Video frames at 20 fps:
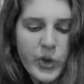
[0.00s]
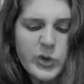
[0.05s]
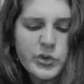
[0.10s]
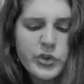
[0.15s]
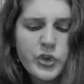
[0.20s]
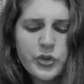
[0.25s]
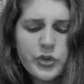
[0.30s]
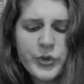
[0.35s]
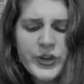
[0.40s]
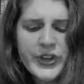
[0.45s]

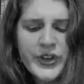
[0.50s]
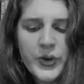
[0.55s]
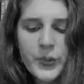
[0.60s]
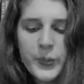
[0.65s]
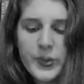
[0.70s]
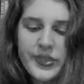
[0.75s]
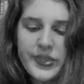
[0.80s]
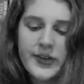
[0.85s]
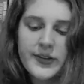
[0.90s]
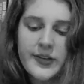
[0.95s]
To treat her
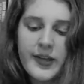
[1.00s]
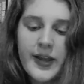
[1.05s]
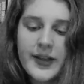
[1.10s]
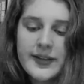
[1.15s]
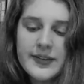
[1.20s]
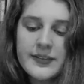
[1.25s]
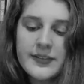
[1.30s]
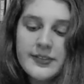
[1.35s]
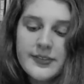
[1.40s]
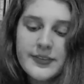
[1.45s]
with
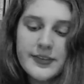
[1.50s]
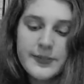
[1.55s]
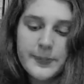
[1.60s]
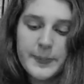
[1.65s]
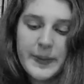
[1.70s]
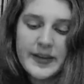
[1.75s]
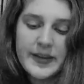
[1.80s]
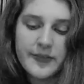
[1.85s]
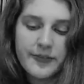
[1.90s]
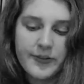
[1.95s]
unkindness, to
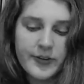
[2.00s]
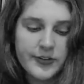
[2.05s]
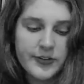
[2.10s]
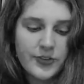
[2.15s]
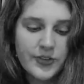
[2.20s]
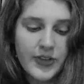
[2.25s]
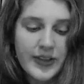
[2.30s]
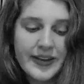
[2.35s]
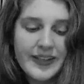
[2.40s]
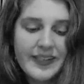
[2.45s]
speak of her
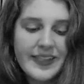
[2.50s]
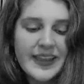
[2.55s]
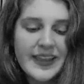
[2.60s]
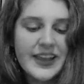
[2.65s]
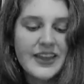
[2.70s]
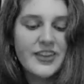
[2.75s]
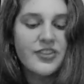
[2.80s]
slightingly,